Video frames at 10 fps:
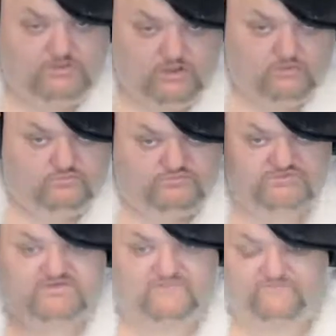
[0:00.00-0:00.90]
goals.
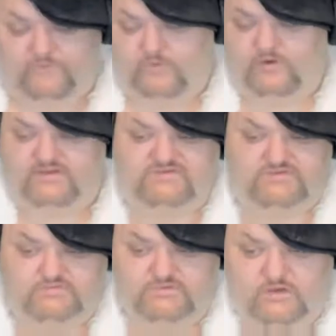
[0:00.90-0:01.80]

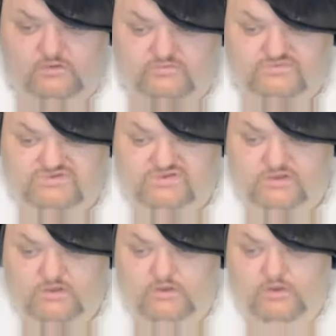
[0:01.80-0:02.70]
42 goals.
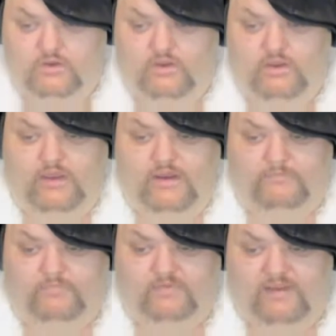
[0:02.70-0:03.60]

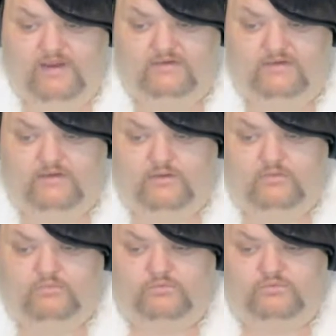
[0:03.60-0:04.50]
And Landon
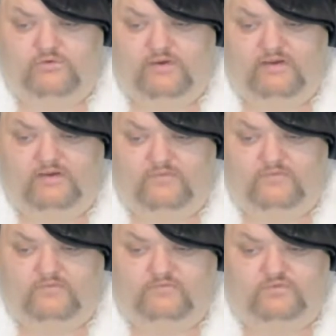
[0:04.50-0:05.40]
Noel will create another
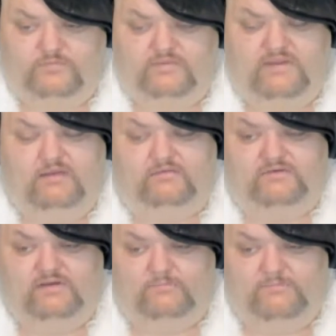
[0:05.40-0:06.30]
YouTube account and
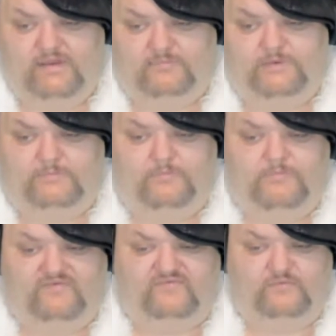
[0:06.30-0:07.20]
come back. People
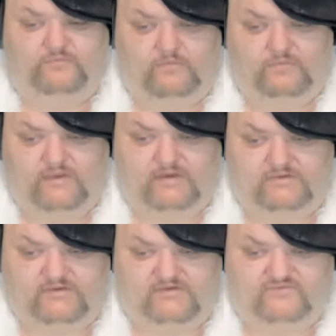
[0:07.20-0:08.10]
miss you,
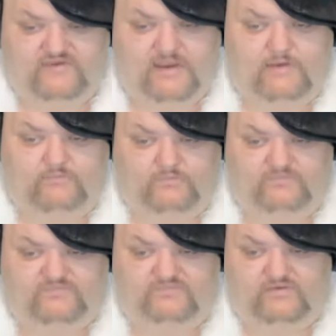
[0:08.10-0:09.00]
Landon, in the chat
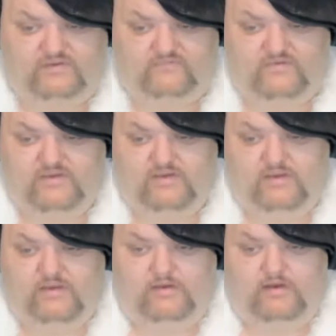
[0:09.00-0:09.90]
rooms and stuff.
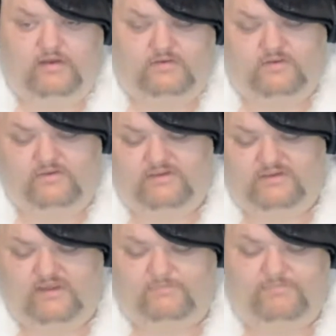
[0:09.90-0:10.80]
He
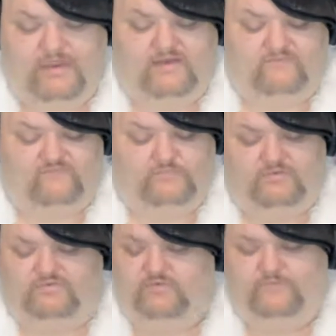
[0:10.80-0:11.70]
got banned from
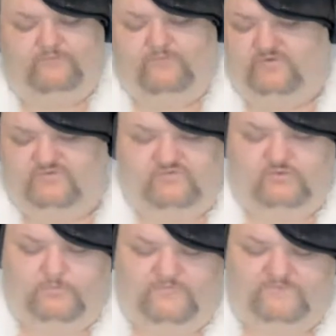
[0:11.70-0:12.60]
YouTube for a
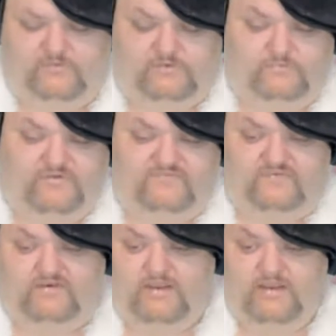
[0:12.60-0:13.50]
stupid fucking
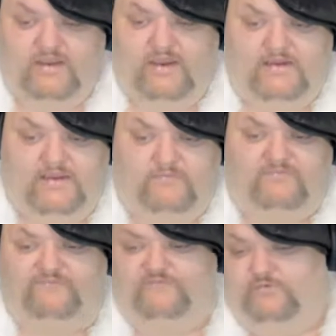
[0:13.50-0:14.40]
reason, and he
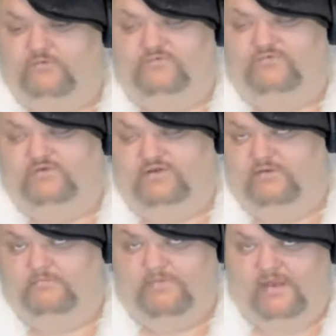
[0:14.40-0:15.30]
refused to
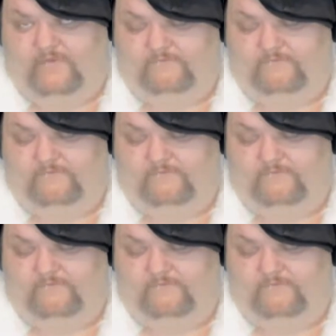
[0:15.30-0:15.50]
come back.